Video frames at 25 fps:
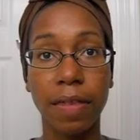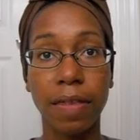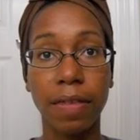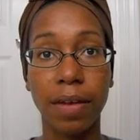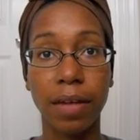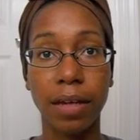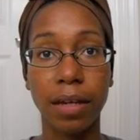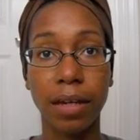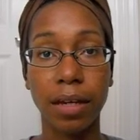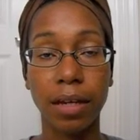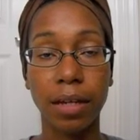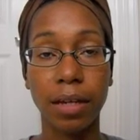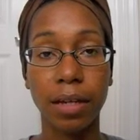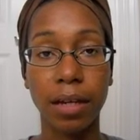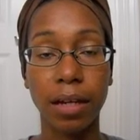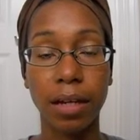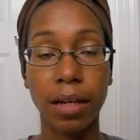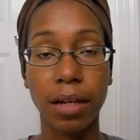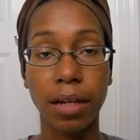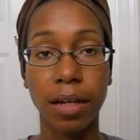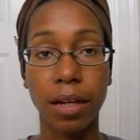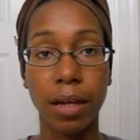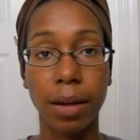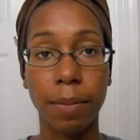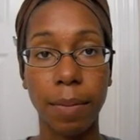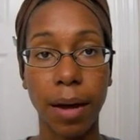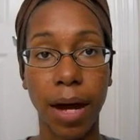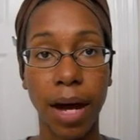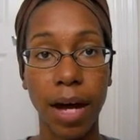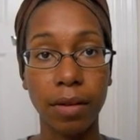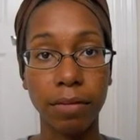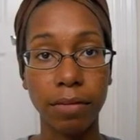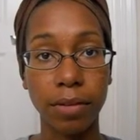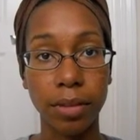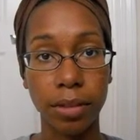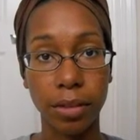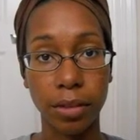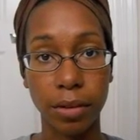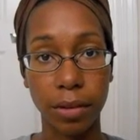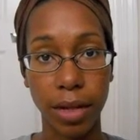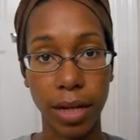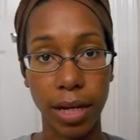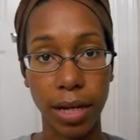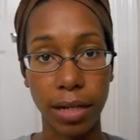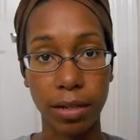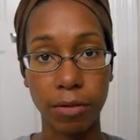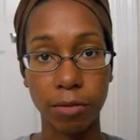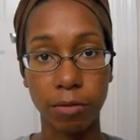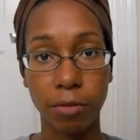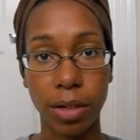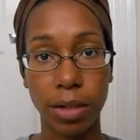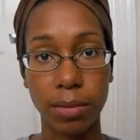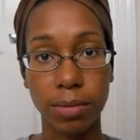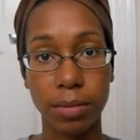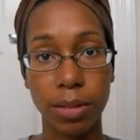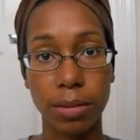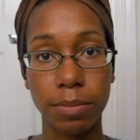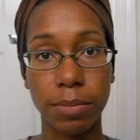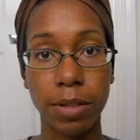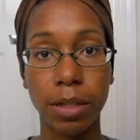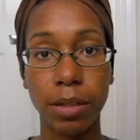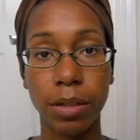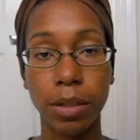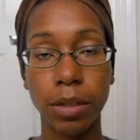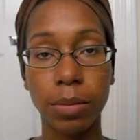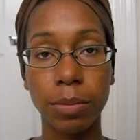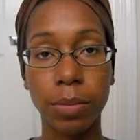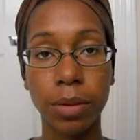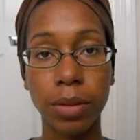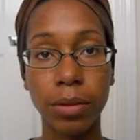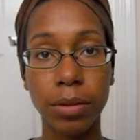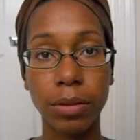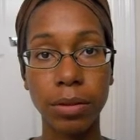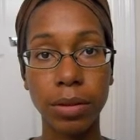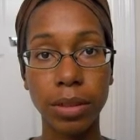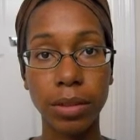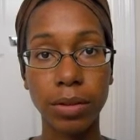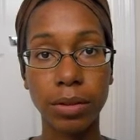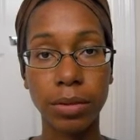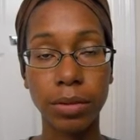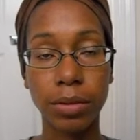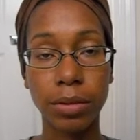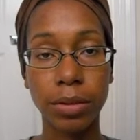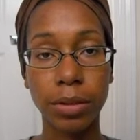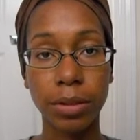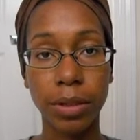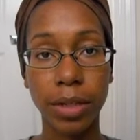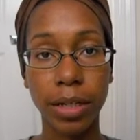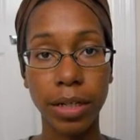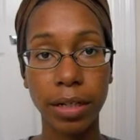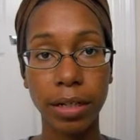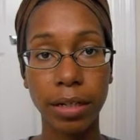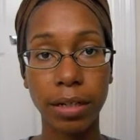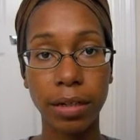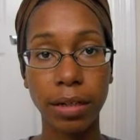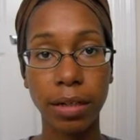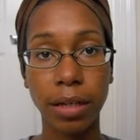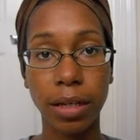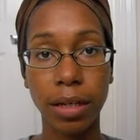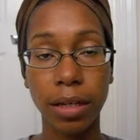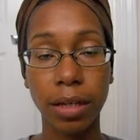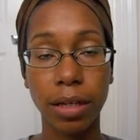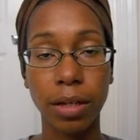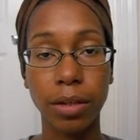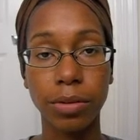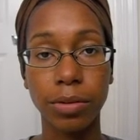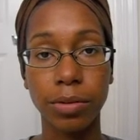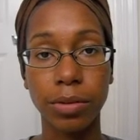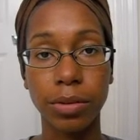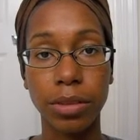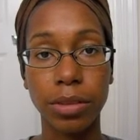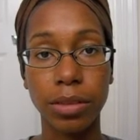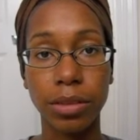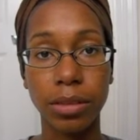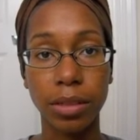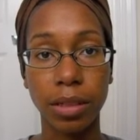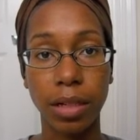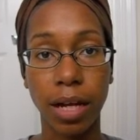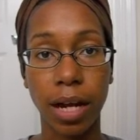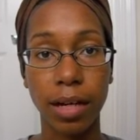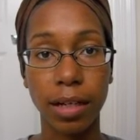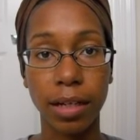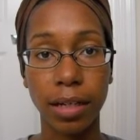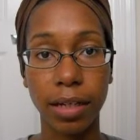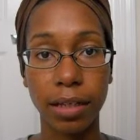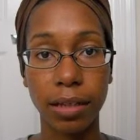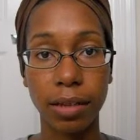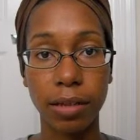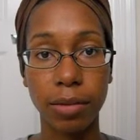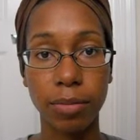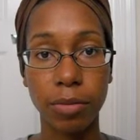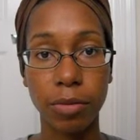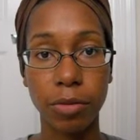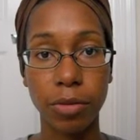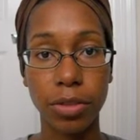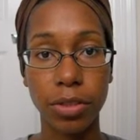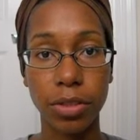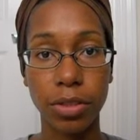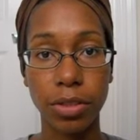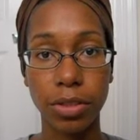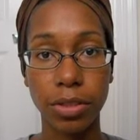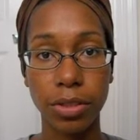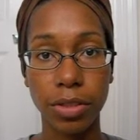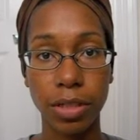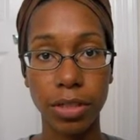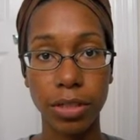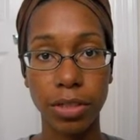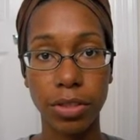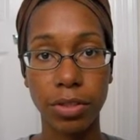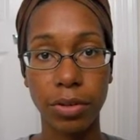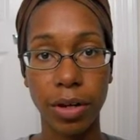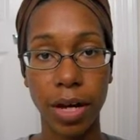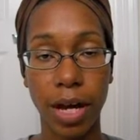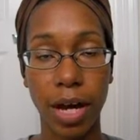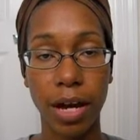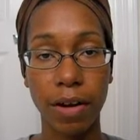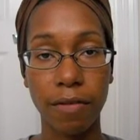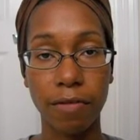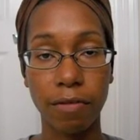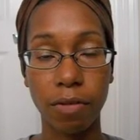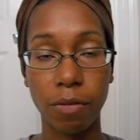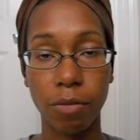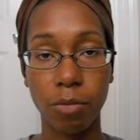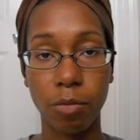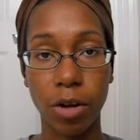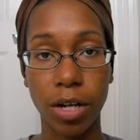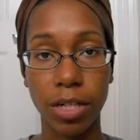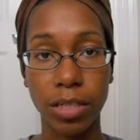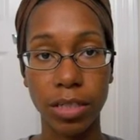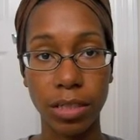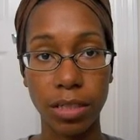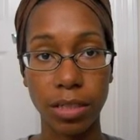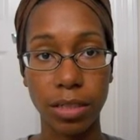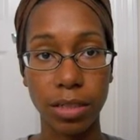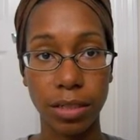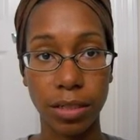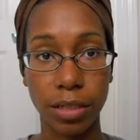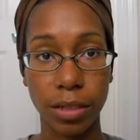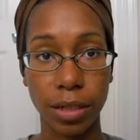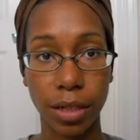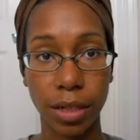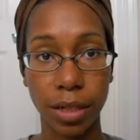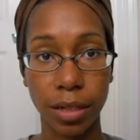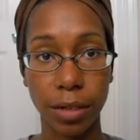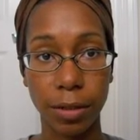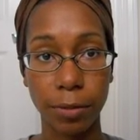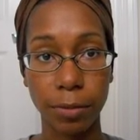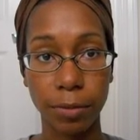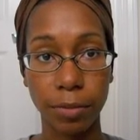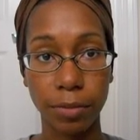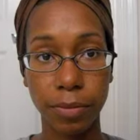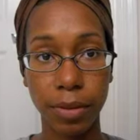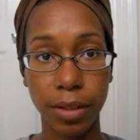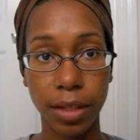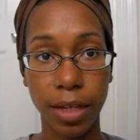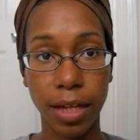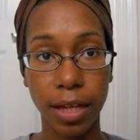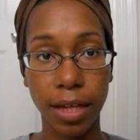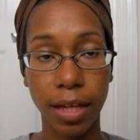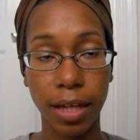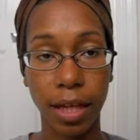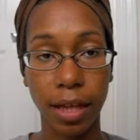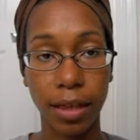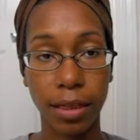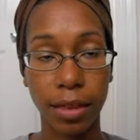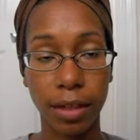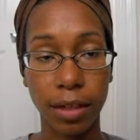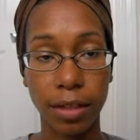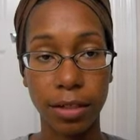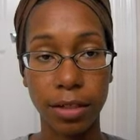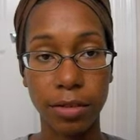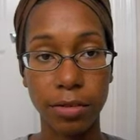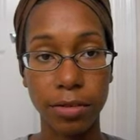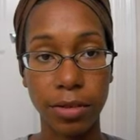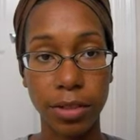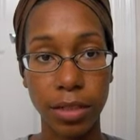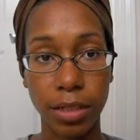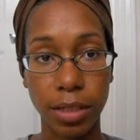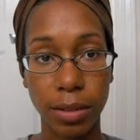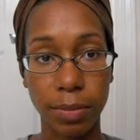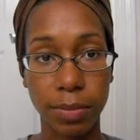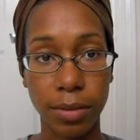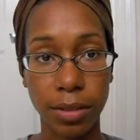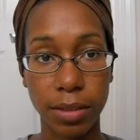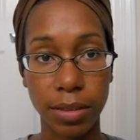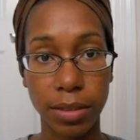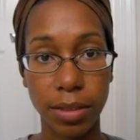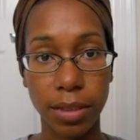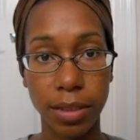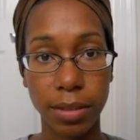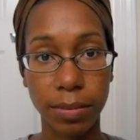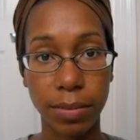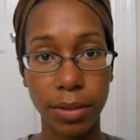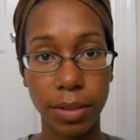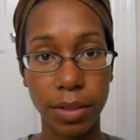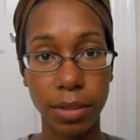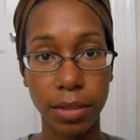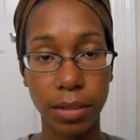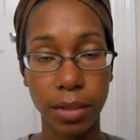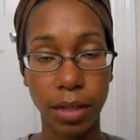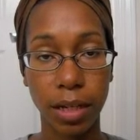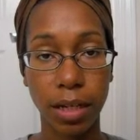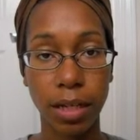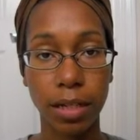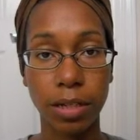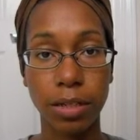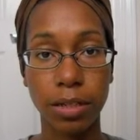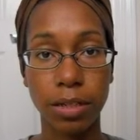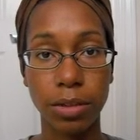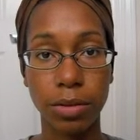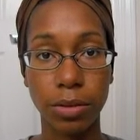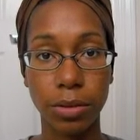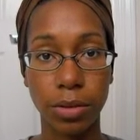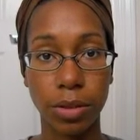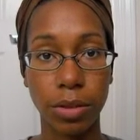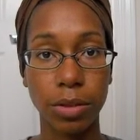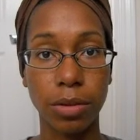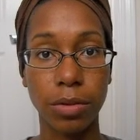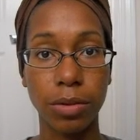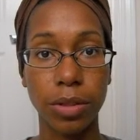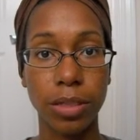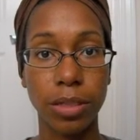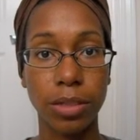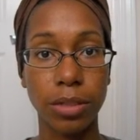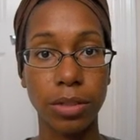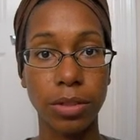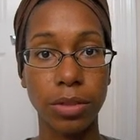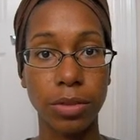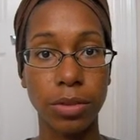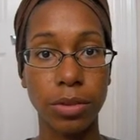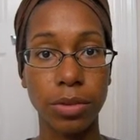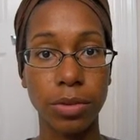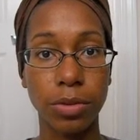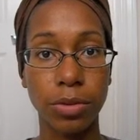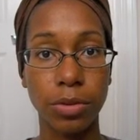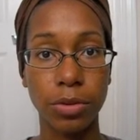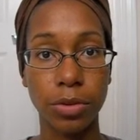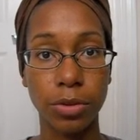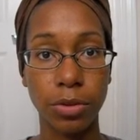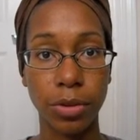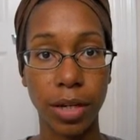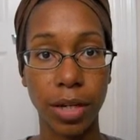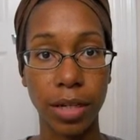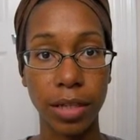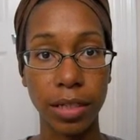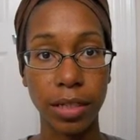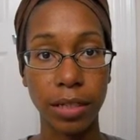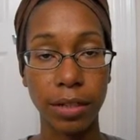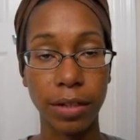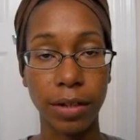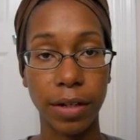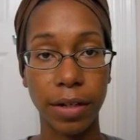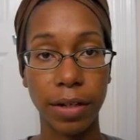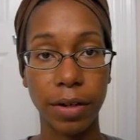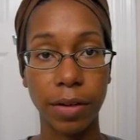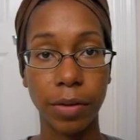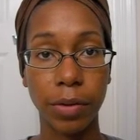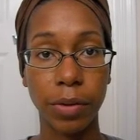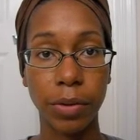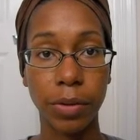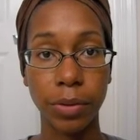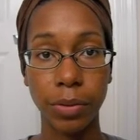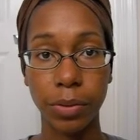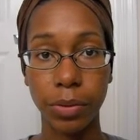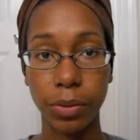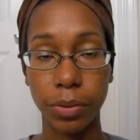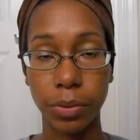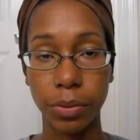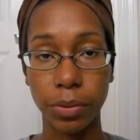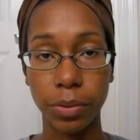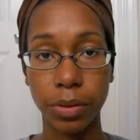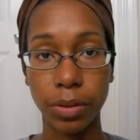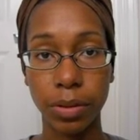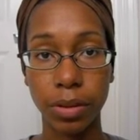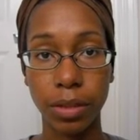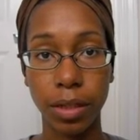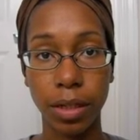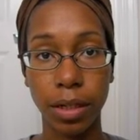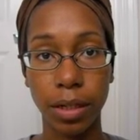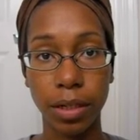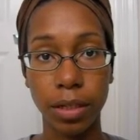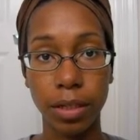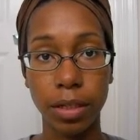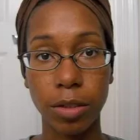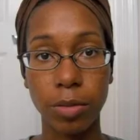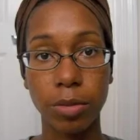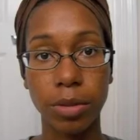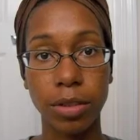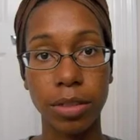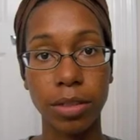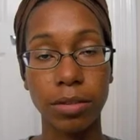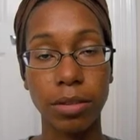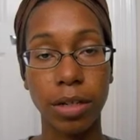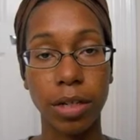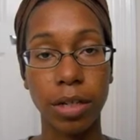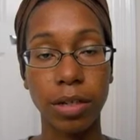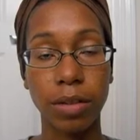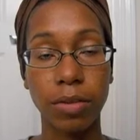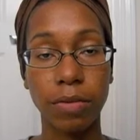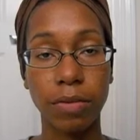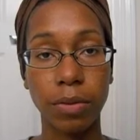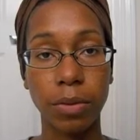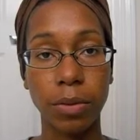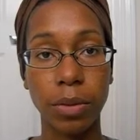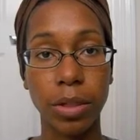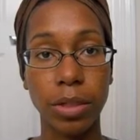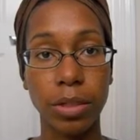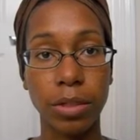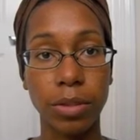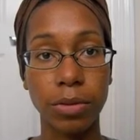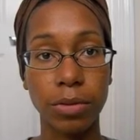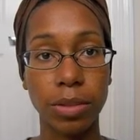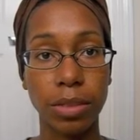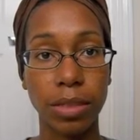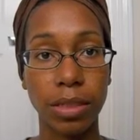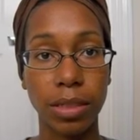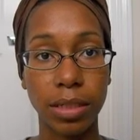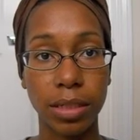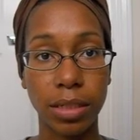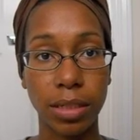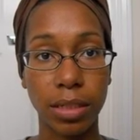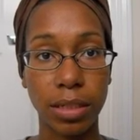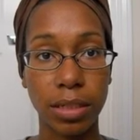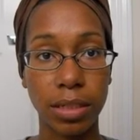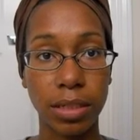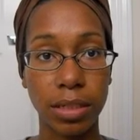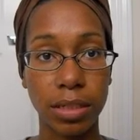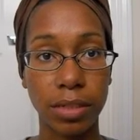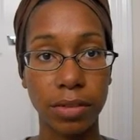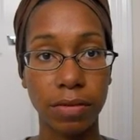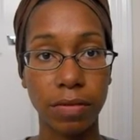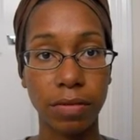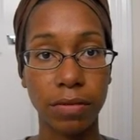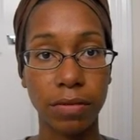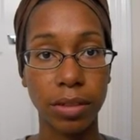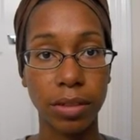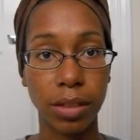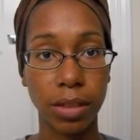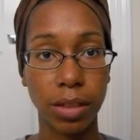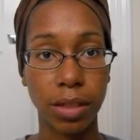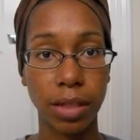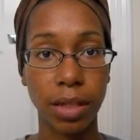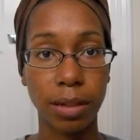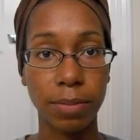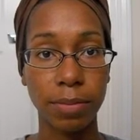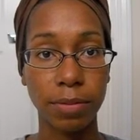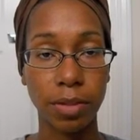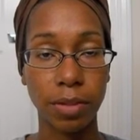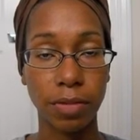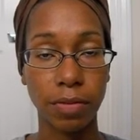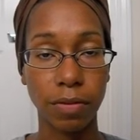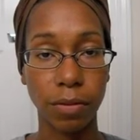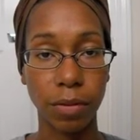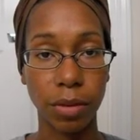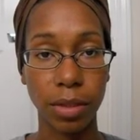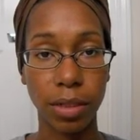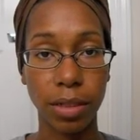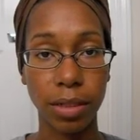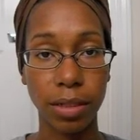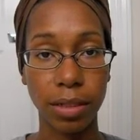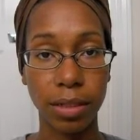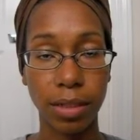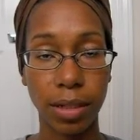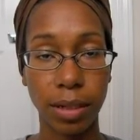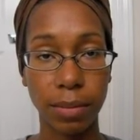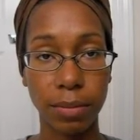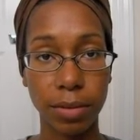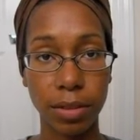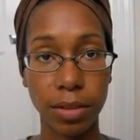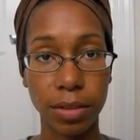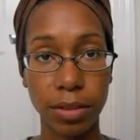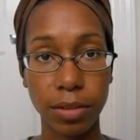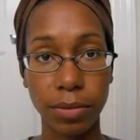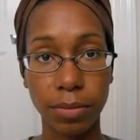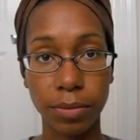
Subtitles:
then I would go ahead and rub some jojoba oil through your hair in order to lock in the moisture that you have from washing your hair. And then you'd skip the steamer and you'd go into drying your hair on cool. You want to try to avoid using heat to avoid heat damage.